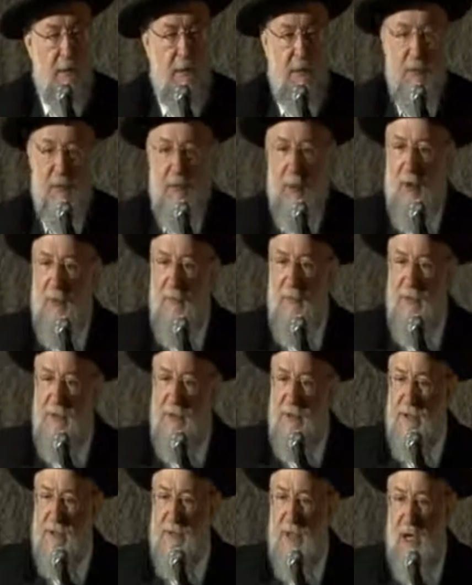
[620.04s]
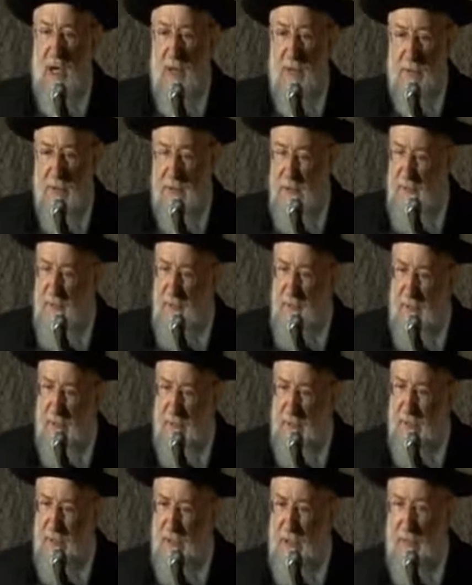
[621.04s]
This orphanage's house in
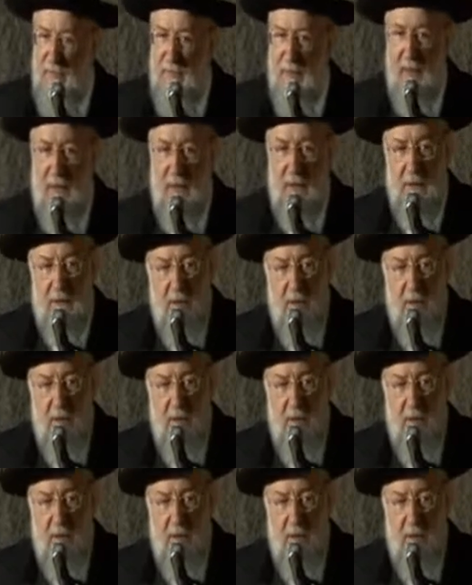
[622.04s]
Warsaw,